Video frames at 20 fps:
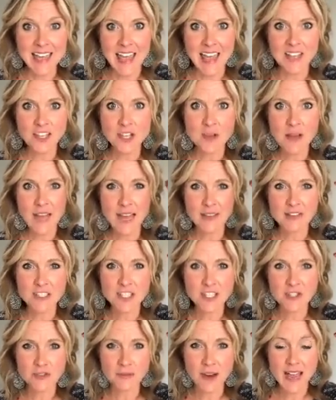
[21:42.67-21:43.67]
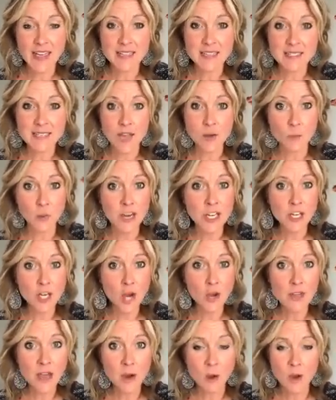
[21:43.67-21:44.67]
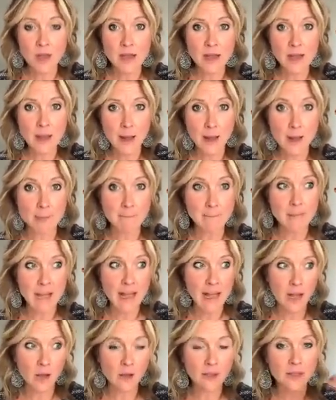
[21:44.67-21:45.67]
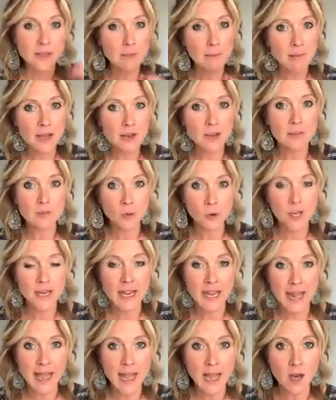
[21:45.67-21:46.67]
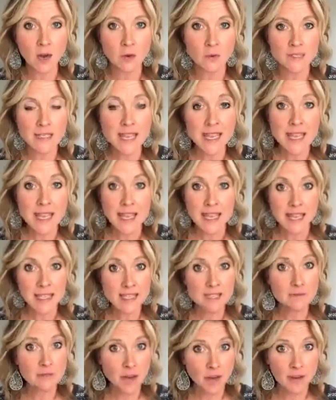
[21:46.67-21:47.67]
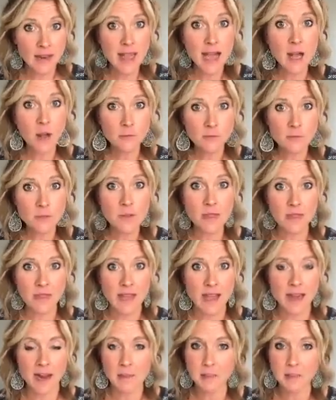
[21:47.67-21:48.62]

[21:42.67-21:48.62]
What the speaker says: and you have stress, and we know that a healthy amount of working out is very helpful in that.